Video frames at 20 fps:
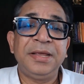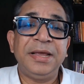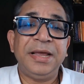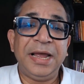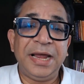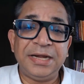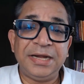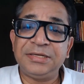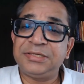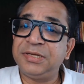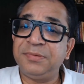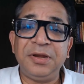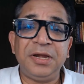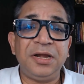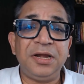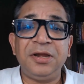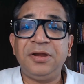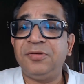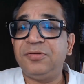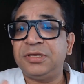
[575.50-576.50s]
And
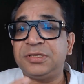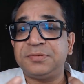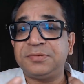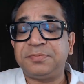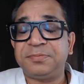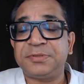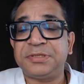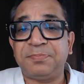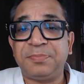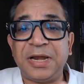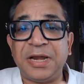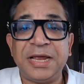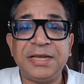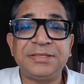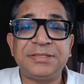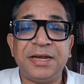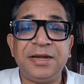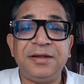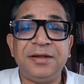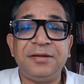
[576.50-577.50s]
similarly on the supply
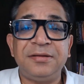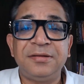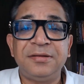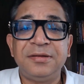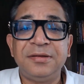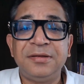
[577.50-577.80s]
side,